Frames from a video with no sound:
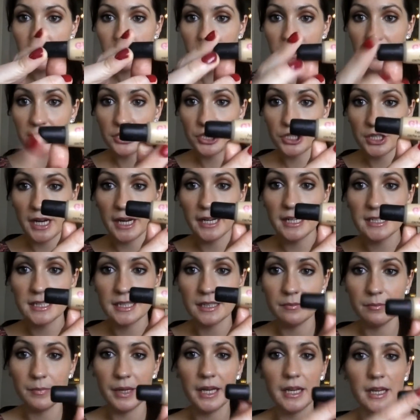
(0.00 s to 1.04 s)
This shade is
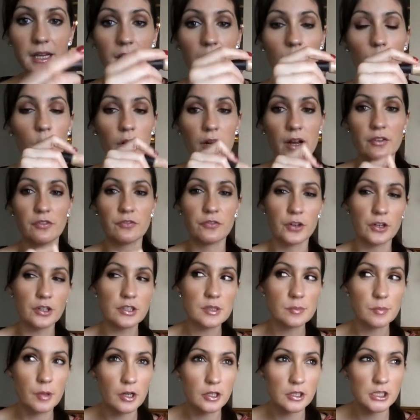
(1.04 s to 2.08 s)
in medium. When I
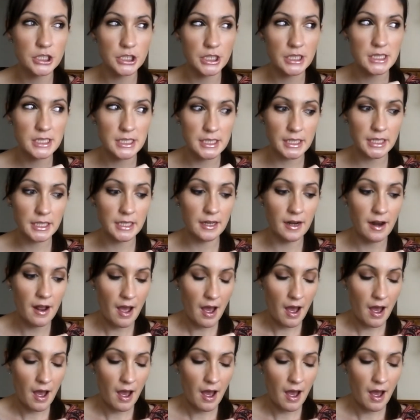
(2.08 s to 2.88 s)
first purchased it,